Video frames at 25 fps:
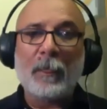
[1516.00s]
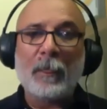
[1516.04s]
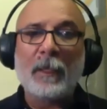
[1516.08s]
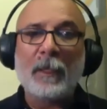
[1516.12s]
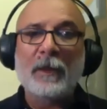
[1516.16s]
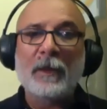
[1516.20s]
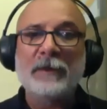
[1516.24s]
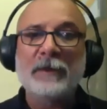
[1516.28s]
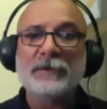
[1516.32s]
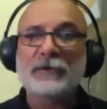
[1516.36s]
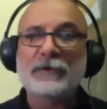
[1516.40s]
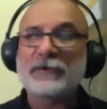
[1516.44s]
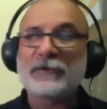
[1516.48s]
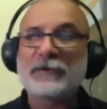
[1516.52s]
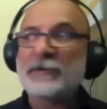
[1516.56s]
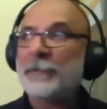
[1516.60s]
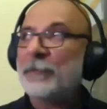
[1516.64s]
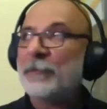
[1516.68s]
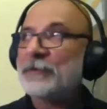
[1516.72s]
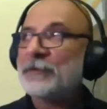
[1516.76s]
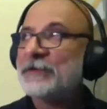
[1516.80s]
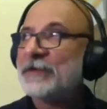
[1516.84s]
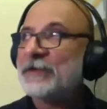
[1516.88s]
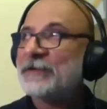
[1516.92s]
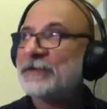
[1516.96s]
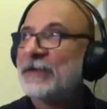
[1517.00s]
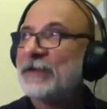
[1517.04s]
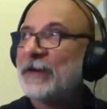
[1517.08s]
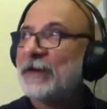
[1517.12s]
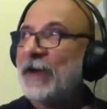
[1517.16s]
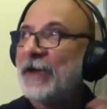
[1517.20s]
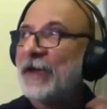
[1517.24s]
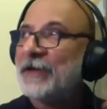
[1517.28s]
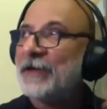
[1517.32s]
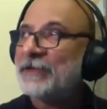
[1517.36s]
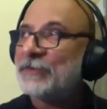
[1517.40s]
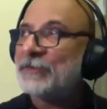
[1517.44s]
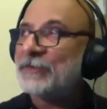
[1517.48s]
So, suppose there's a
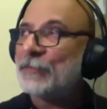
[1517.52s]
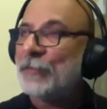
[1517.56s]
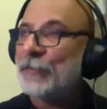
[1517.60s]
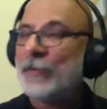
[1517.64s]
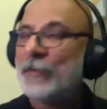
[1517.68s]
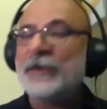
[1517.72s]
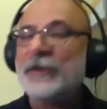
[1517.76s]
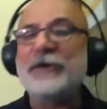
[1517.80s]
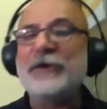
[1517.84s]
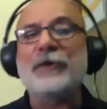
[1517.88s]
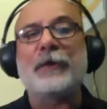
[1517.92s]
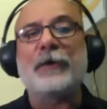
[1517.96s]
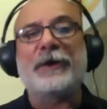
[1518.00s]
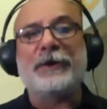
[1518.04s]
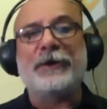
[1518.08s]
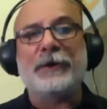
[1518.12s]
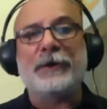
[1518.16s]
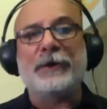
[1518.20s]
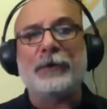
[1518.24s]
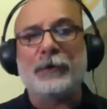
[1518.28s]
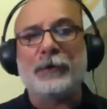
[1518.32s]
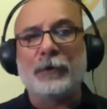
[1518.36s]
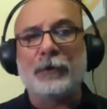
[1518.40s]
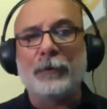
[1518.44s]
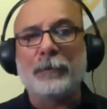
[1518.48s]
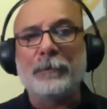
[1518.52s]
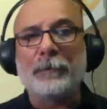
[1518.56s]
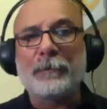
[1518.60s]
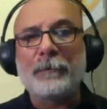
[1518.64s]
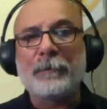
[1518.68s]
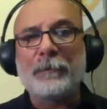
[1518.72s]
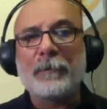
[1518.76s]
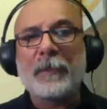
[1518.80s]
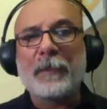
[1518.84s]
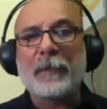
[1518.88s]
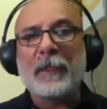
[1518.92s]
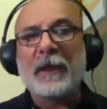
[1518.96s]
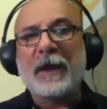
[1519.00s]
nice window in your room,
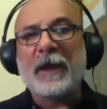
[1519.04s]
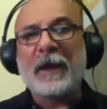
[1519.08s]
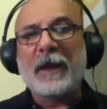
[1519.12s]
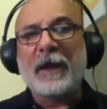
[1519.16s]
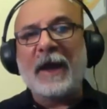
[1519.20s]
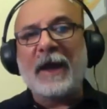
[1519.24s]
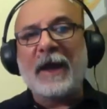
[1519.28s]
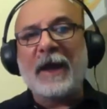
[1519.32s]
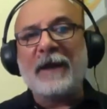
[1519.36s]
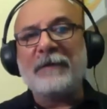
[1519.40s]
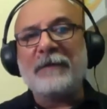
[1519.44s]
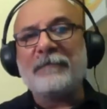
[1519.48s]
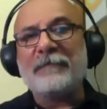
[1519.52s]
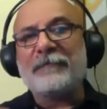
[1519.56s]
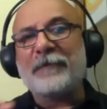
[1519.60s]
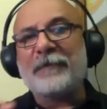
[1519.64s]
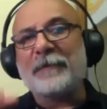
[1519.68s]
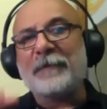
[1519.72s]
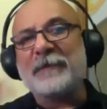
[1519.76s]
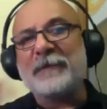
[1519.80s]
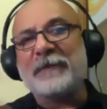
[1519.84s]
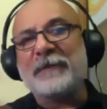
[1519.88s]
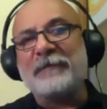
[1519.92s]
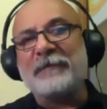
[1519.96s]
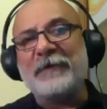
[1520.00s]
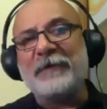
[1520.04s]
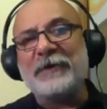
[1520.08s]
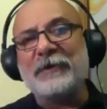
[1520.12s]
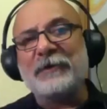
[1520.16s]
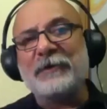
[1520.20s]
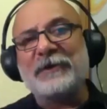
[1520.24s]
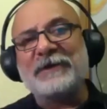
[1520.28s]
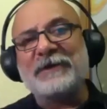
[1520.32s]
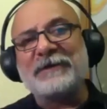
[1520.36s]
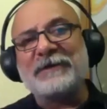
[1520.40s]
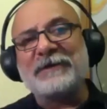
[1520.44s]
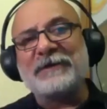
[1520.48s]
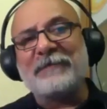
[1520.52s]
and from that window,
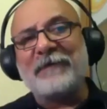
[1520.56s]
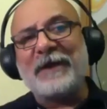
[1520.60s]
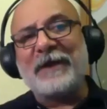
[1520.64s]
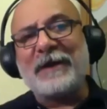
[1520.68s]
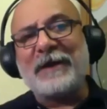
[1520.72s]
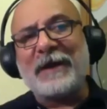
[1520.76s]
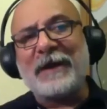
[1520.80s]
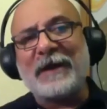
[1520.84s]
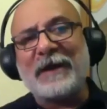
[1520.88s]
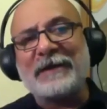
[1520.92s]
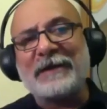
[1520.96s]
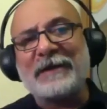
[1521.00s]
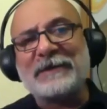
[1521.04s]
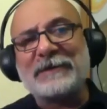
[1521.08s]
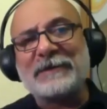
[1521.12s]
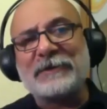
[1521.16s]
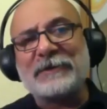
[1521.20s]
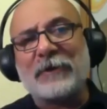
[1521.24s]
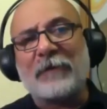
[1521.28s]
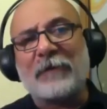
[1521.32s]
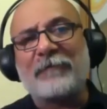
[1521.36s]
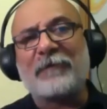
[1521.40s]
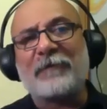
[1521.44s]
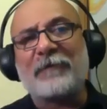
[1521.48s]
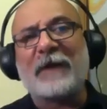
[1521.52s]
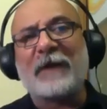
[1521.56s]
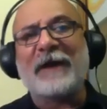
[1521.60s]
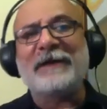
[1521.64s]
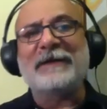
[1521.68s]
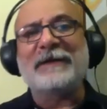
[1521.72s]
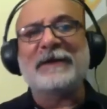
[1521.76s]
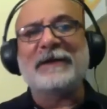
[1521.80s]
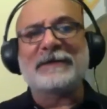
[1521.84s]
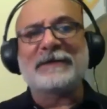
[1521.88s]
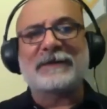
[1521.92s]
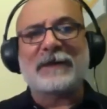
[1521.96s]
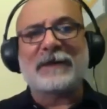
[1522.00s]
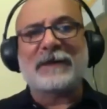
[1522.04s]
there's a very nice soft light
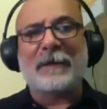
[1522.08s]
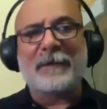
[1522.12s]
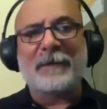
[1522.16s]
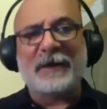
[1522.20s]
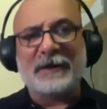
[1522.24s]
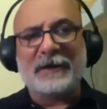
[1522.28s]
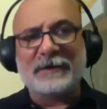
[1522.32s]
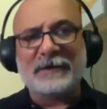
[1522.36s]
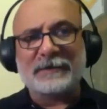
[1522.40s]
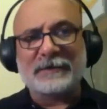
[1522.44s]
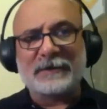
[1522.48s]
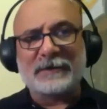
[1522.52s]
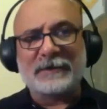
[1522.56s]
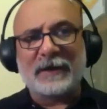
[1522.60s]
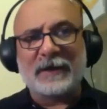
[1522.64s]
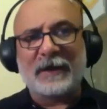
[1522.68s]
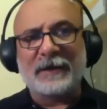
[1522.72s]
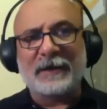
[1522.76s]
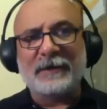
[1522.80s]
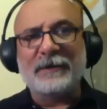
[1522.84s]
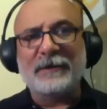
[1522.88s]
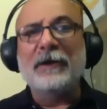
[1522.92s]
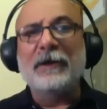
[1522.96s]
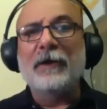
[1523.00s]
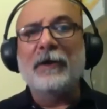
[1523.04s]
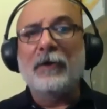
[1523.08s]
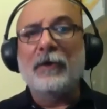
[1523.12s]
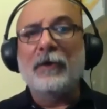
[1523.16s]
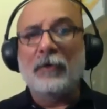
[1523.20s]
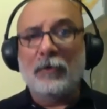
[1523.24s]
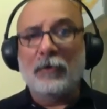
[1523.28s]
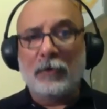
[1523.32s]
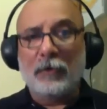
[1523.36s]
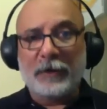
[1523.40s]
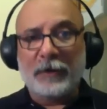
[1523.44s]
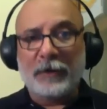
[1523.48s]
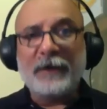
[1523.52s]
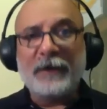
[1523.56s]
that's coming inside.
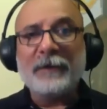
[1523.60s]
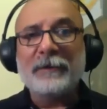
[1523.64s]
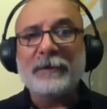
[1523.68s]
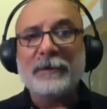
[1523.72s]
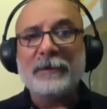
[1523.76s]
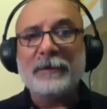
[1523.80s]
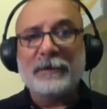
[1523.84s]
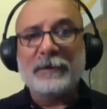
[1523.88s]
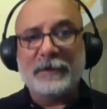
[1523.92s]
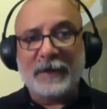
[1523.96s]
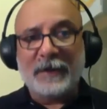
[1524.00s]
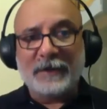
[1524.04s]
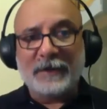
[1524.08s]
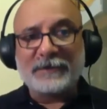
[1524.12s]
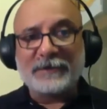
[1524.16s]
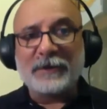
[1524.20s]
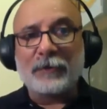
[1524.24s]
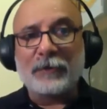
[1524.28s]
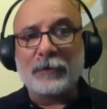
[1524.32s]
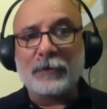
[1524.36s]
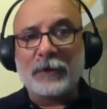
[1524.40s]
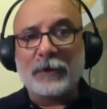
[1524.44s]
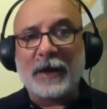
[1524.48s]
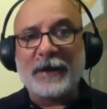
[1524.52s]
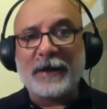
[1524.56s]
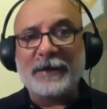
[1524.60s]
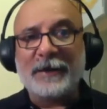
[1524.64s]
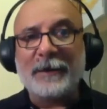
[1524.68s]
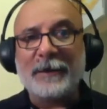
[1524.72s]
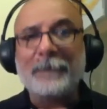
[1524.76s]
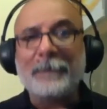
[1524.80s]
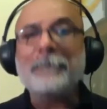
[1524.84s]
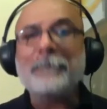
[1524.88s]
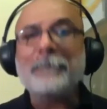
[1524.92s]
Okay, that's a good idea.